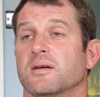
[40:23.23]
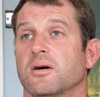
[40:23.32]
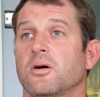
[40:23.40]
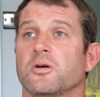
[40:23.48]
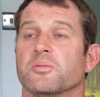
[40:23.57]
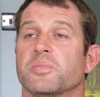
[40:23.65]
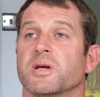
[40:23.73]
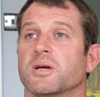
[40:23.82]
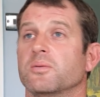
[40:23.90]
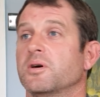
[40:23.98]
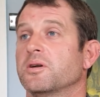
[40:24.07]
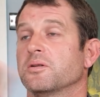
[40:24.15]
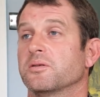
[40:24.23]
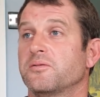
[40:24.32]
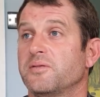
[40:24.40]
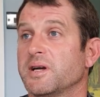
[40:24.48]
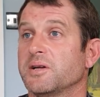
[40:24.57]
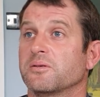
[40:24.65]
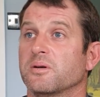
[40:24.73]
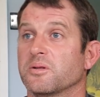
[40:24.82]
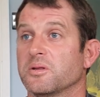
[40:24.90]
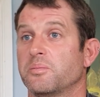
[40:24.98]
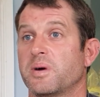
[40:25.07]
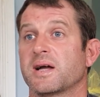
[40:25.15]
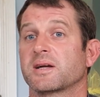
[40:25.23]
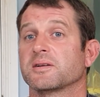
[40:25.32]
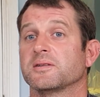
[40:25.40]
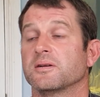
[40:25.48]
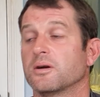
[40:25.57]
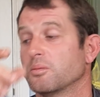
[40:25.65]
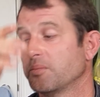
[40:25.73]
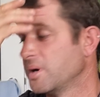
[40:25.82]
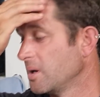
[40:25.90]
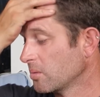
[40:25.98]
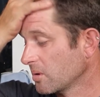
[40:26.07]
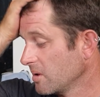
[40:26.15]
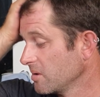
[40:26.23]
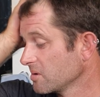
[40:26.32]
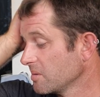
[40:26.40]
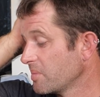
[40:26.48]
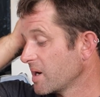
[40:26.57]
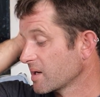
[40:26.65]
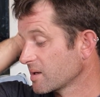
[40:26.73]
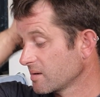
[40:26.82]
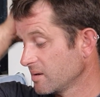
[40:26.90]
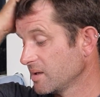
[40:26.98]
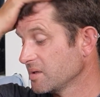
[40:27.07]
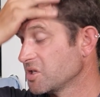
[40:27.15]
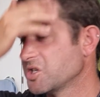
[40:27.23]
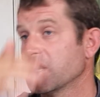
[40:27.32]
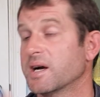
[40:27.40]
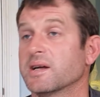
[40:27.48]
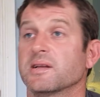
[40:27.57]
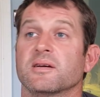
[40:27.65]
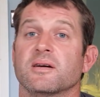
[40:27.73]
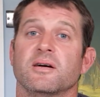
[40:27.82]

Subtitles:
Odd bigger one on the feeder along the bank, the long pole along the bank in the shade.